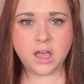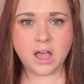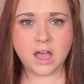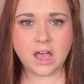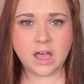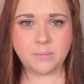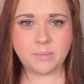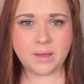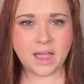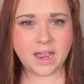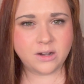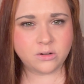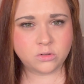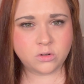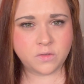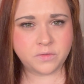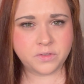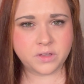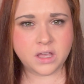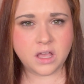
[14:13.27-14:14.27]
I don't know
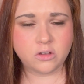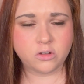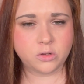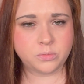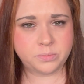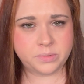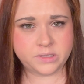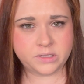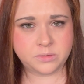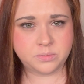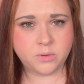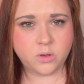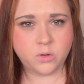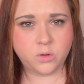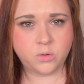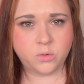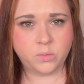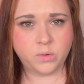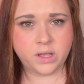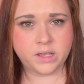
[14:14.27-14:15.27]
if the color
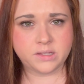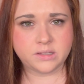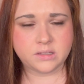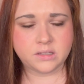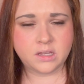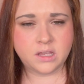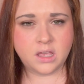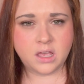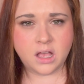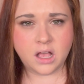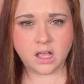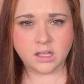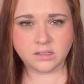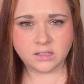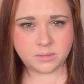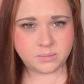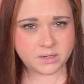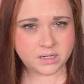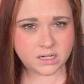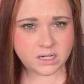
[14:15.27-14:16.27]
Bespoke was a
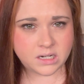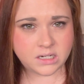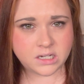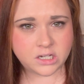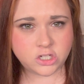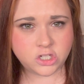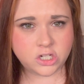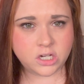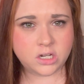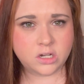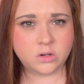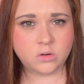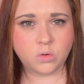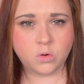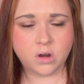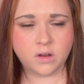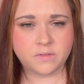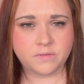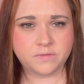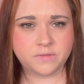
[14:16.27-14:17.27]
limited edition
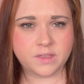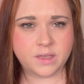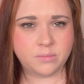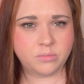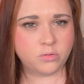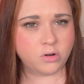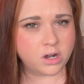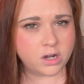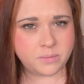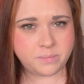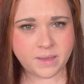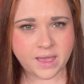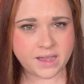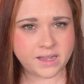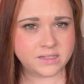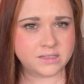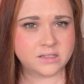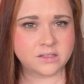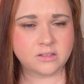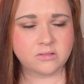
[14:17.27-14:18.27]
or if they brought it back
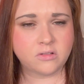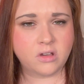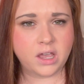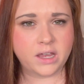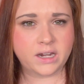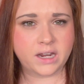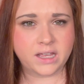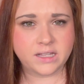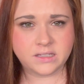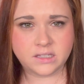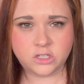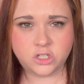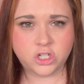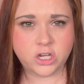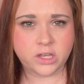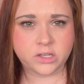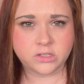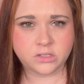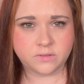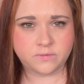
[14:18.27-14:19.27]
into the line. I did
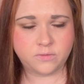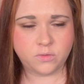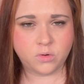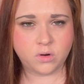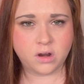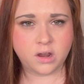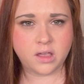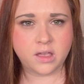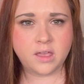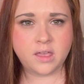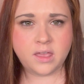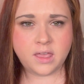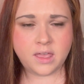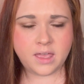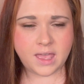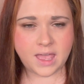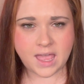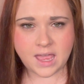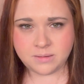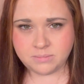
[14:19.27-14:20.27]
check Sephora
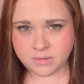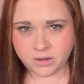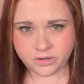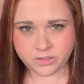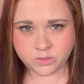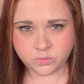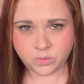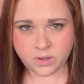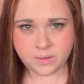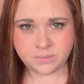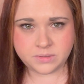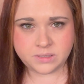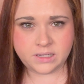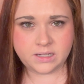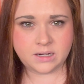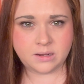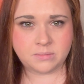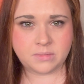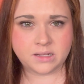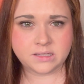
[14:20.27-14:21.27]
and Merit's website,
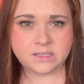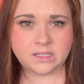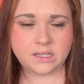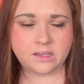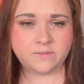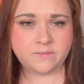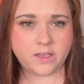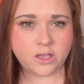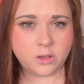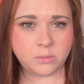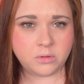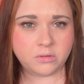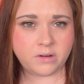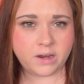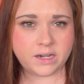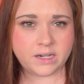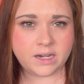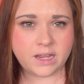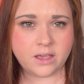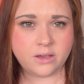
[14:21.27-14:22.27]
and I'm not seeing available
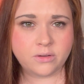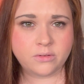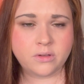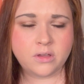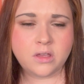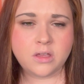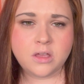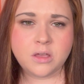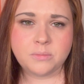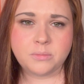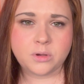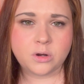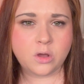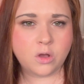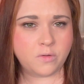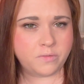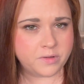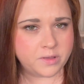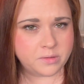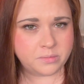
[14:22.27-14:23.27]
right now, but
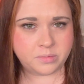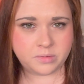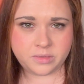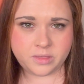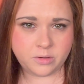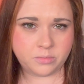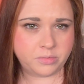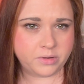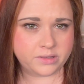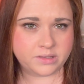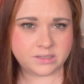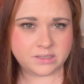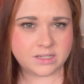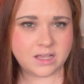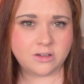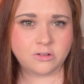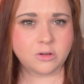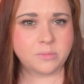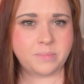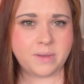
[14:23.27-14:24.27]
hopefully they'll bring this
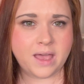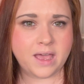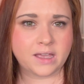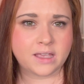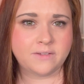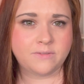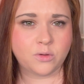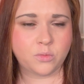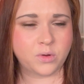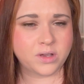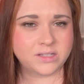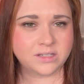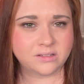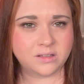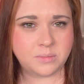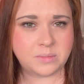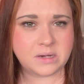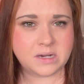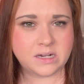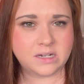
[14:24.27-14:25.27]
color back if it was a
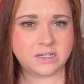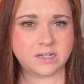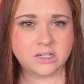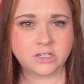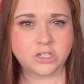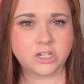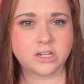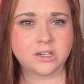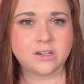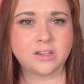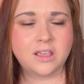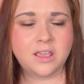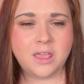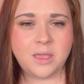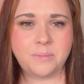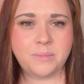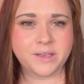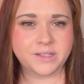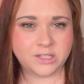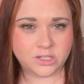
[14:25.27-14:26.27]
limited edition,
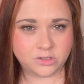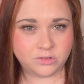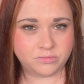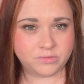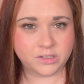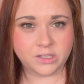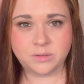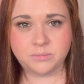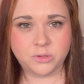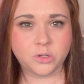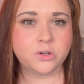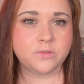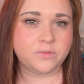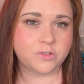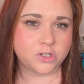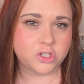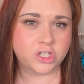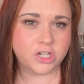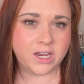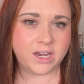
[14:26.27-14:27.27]
because it's a really
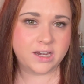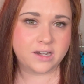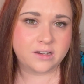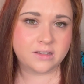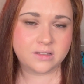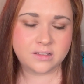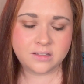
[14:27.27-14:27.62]
beautiful shade.